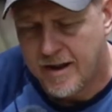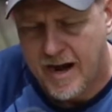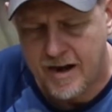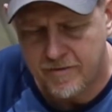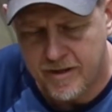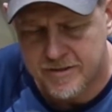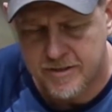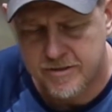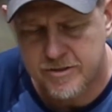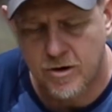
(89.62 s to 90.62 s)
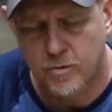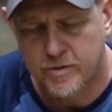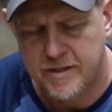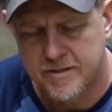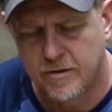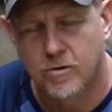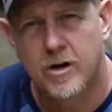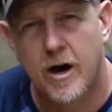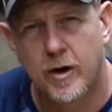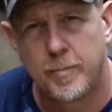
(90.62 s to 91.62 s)
Everything's installed with these little
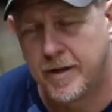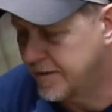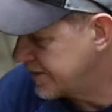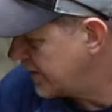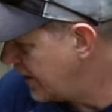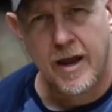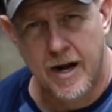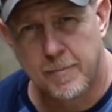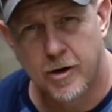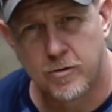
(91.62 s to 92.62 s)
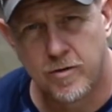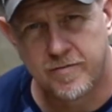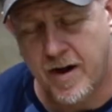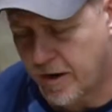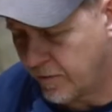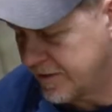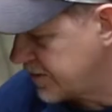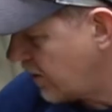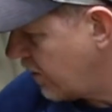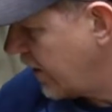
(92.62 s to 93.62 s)
cotter pins. And I'm gonna do the final install